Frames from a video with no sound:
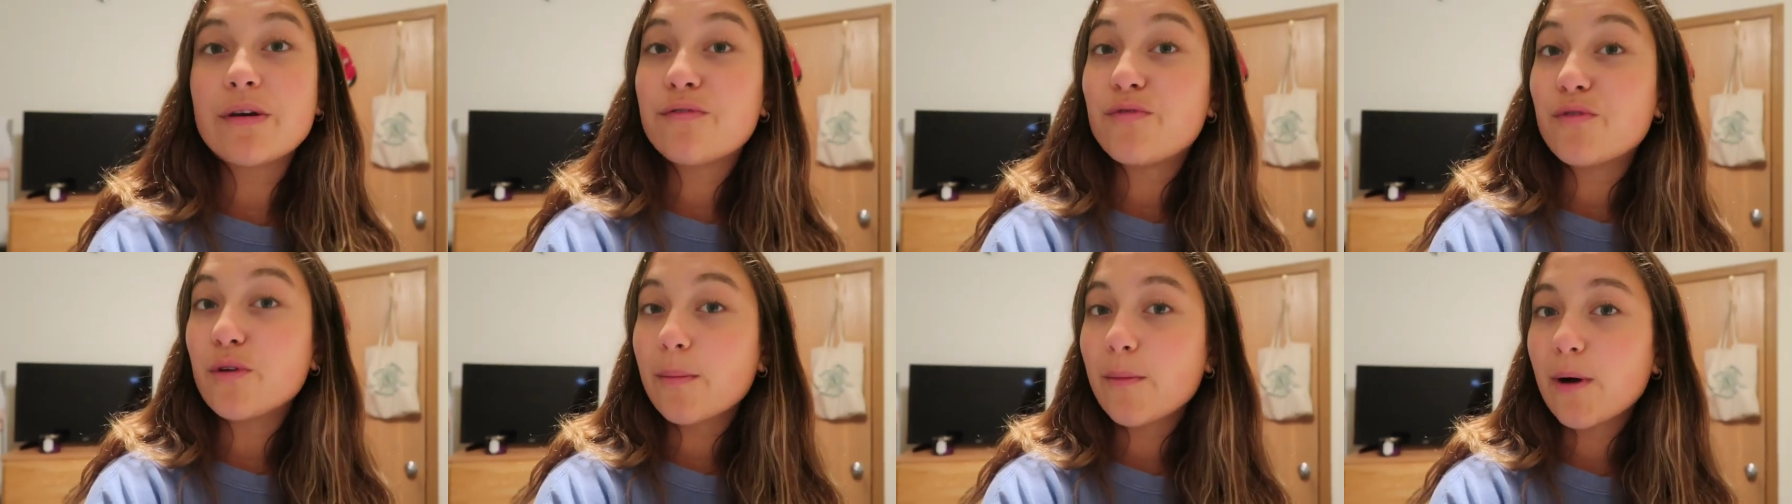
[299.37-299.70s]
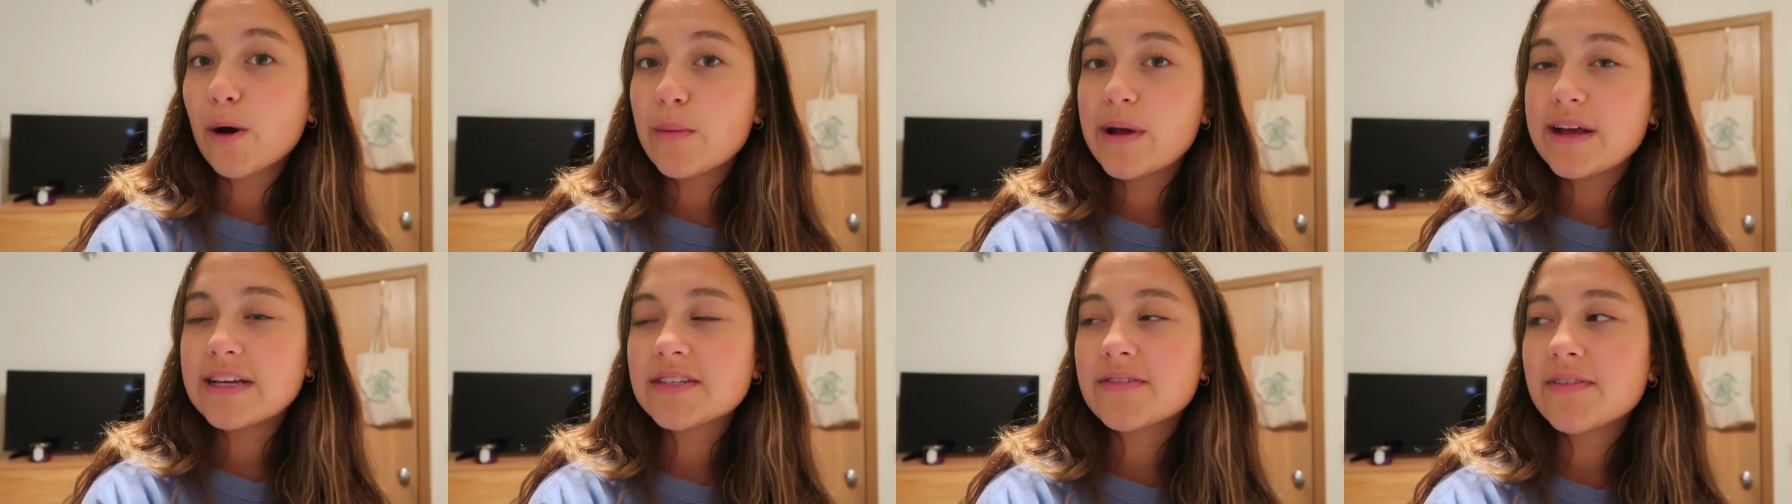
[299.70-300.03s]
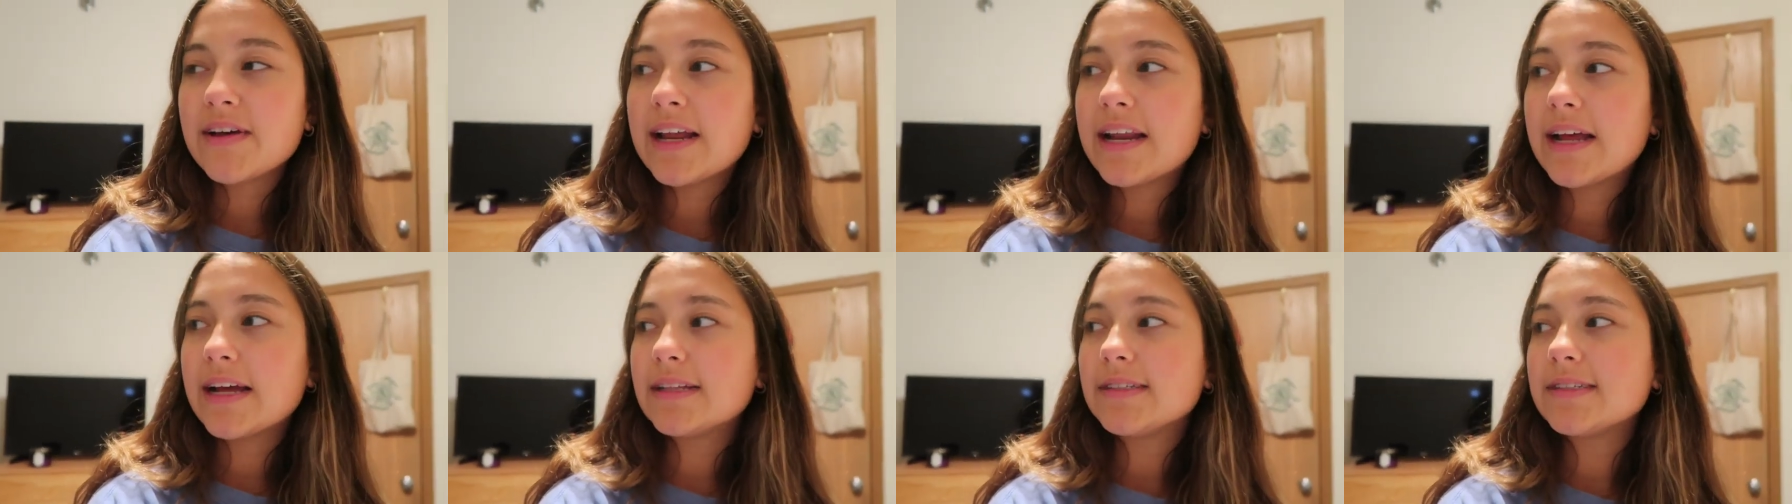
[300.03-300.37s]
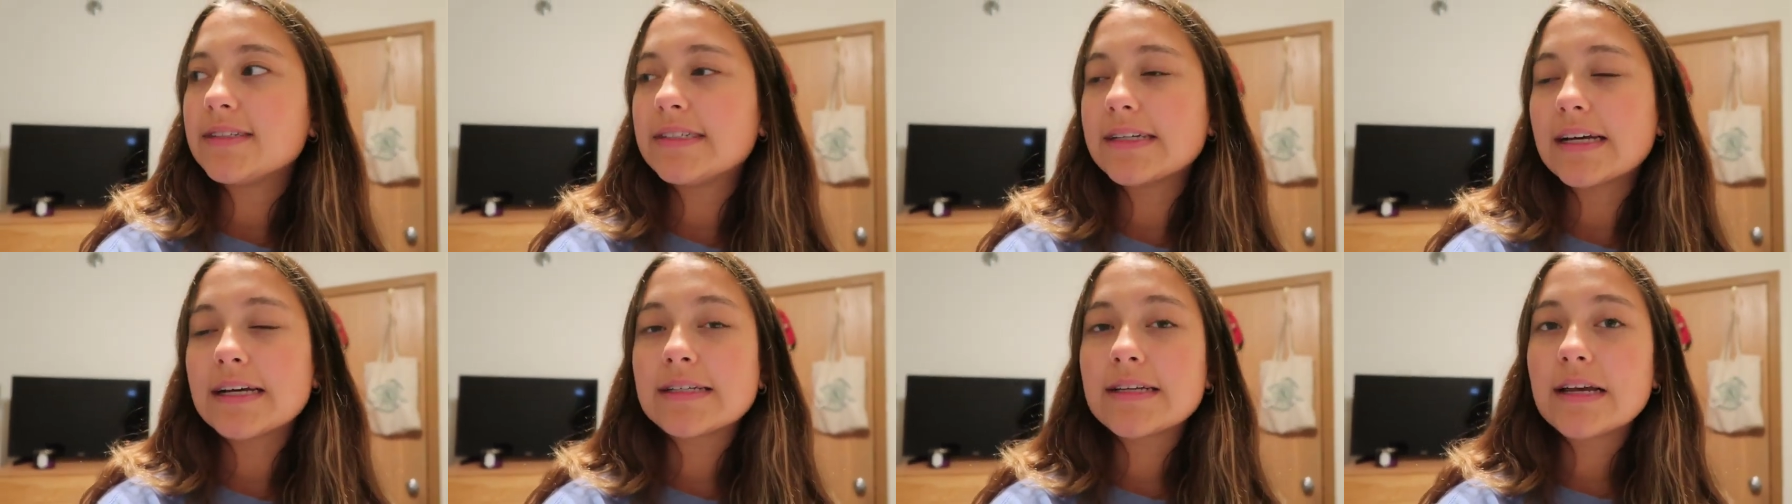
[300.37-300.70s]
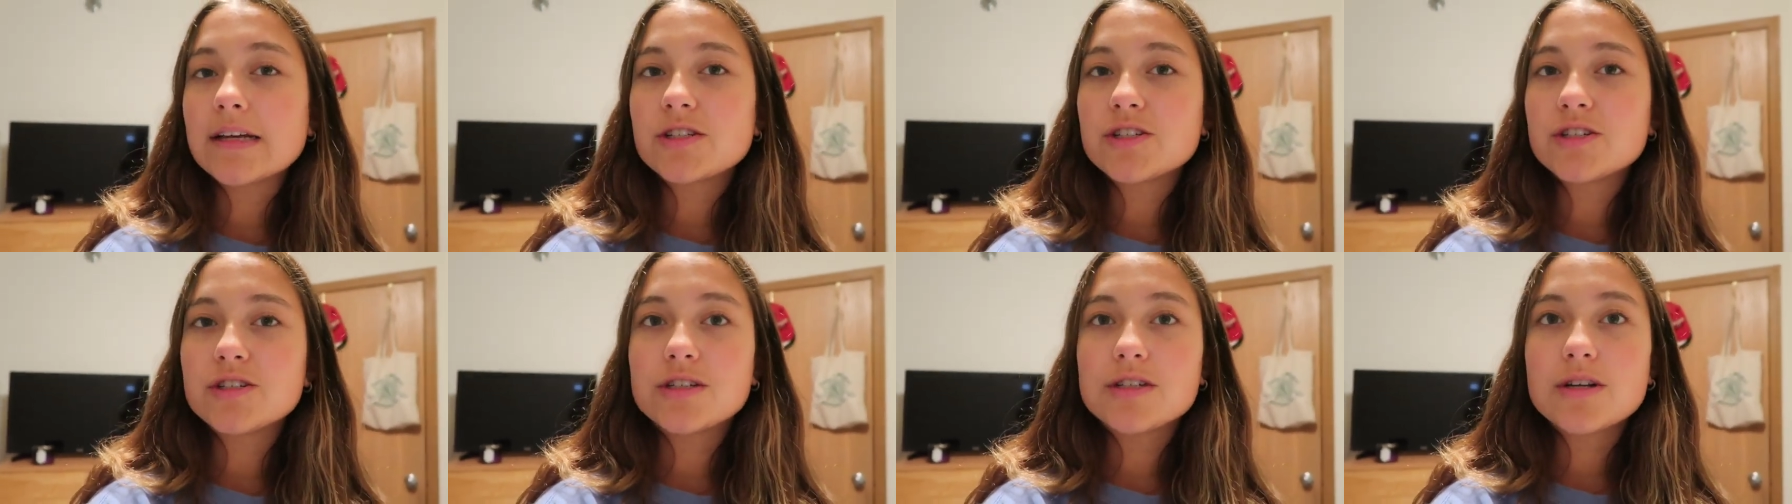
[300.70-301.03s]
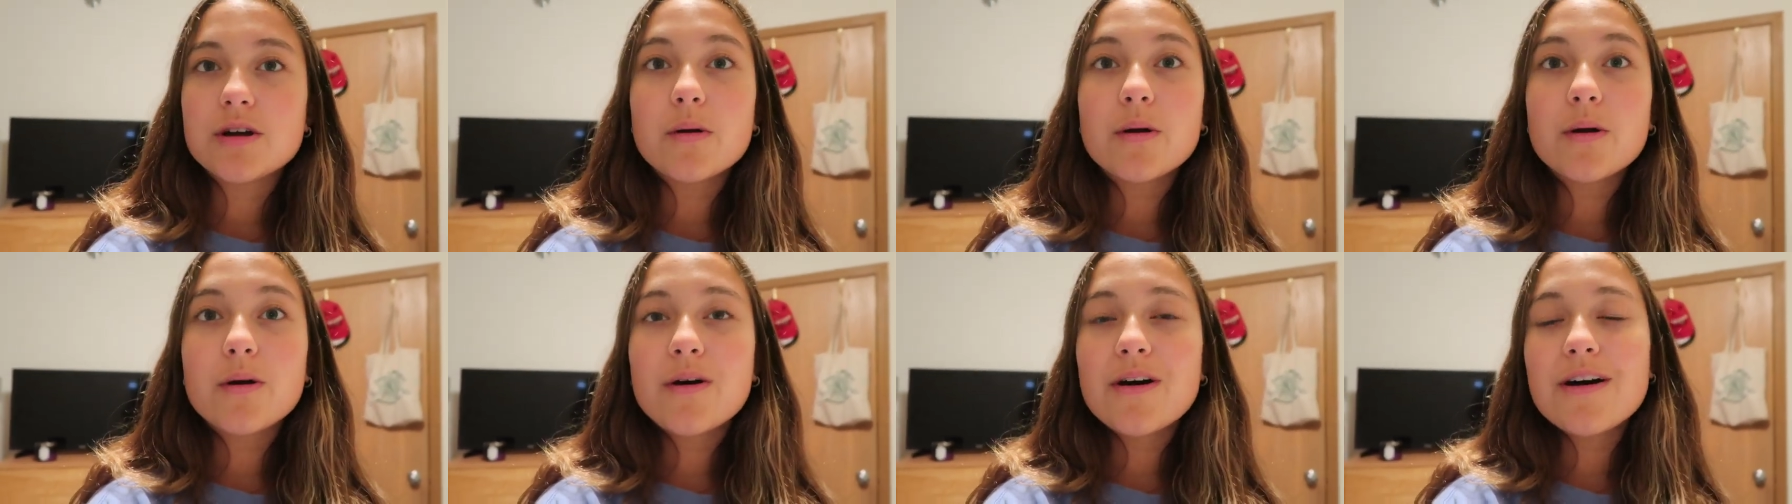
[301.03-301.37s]
have four more weeks of it. It's six sessions
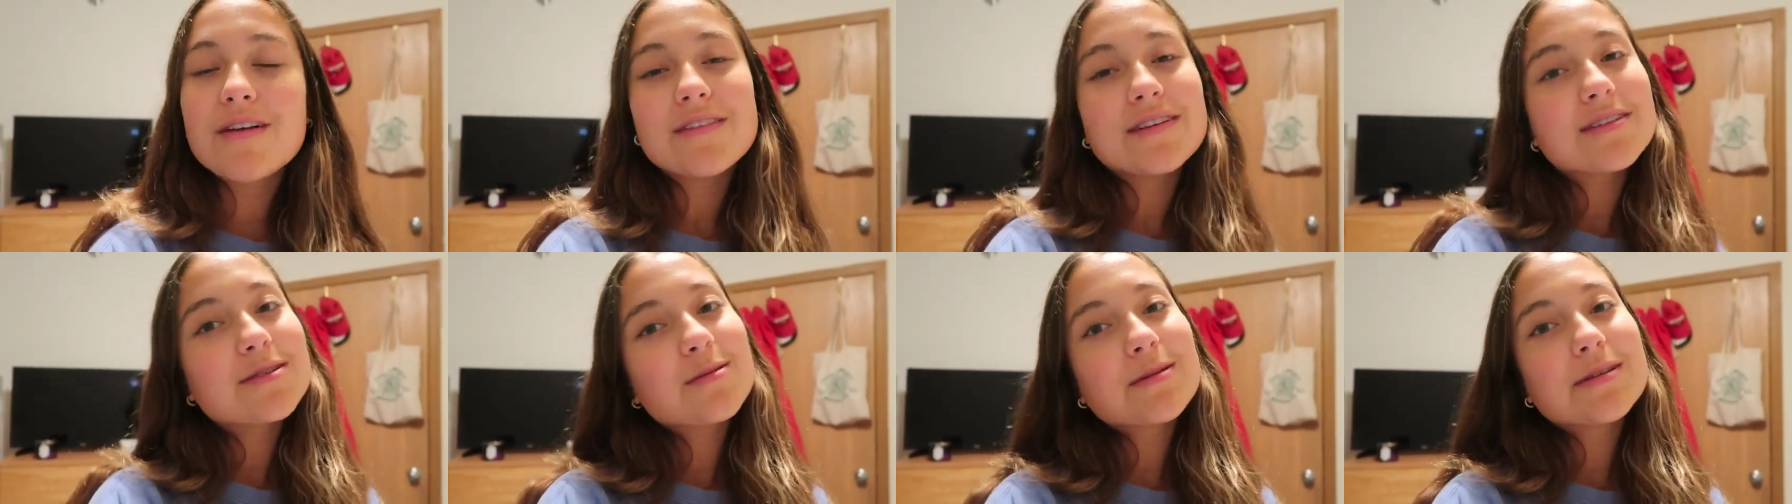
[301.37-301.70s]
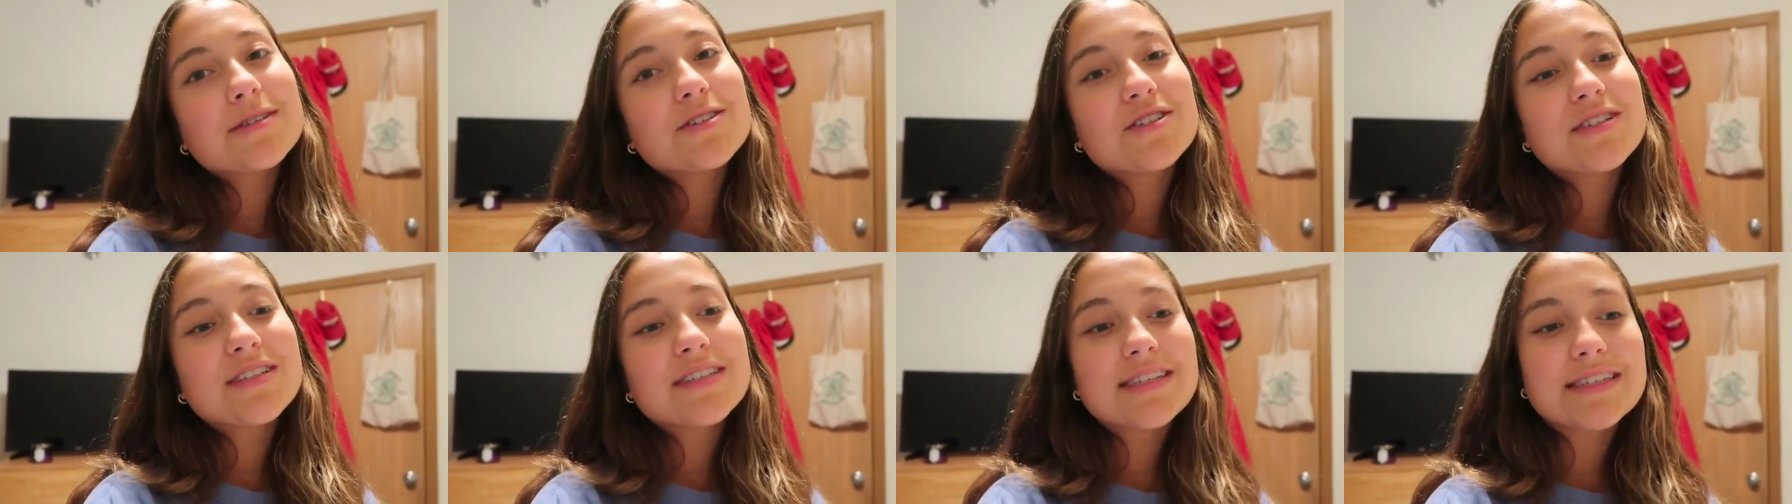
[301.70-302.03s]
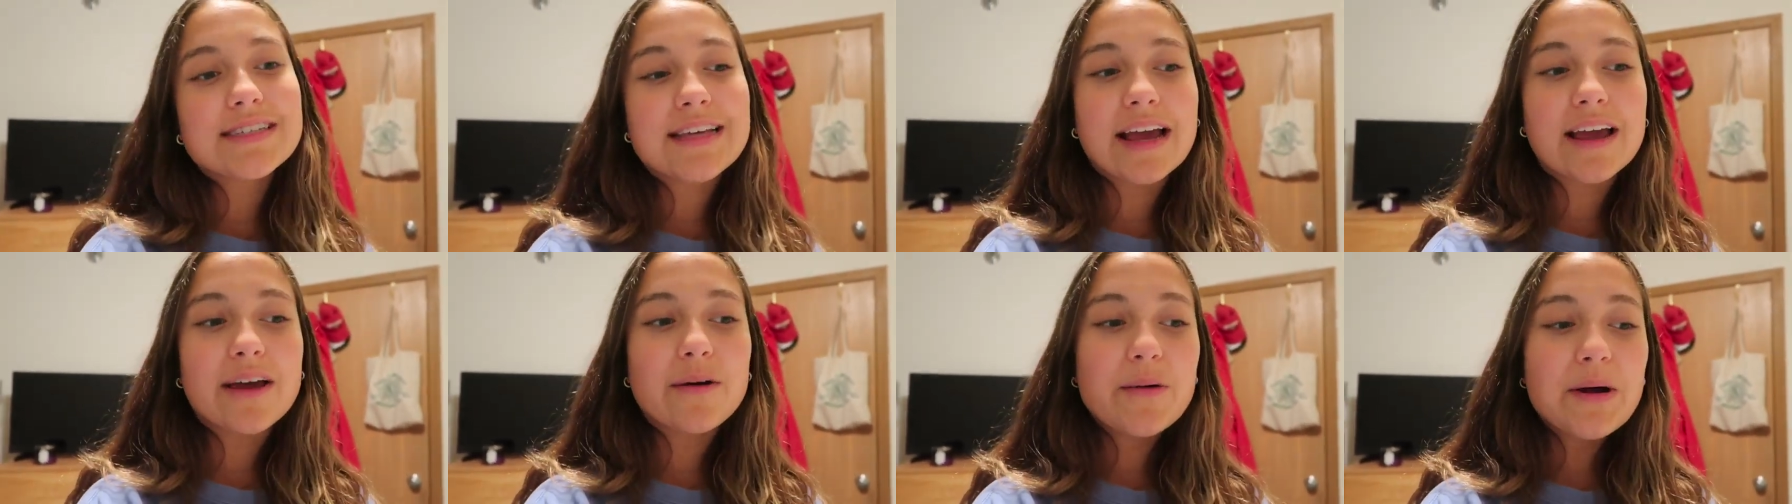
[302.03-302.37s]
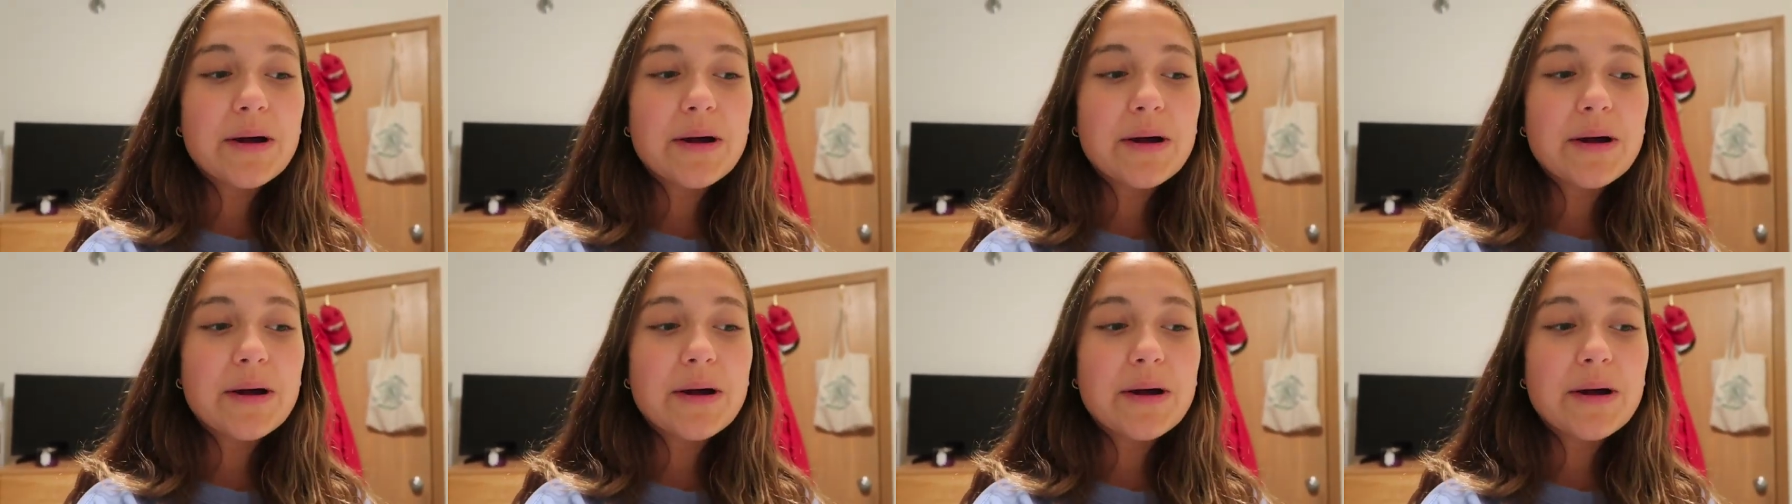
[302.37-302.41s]
total, and this was just the second